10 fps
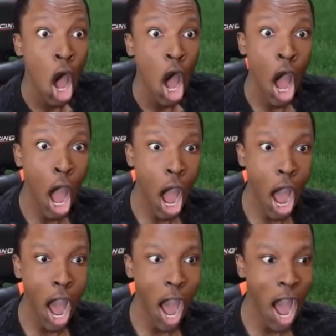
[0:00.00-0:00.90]

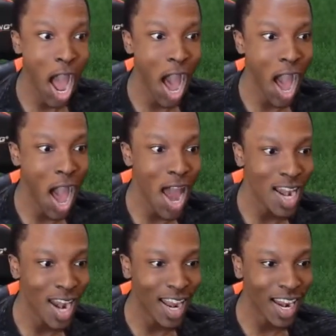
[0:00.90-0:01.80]

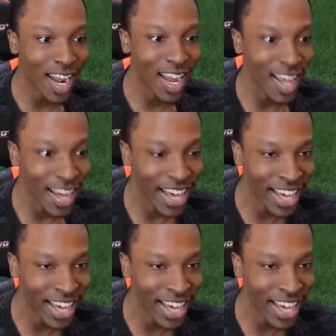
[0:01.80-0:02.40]
Oh, la la la la la.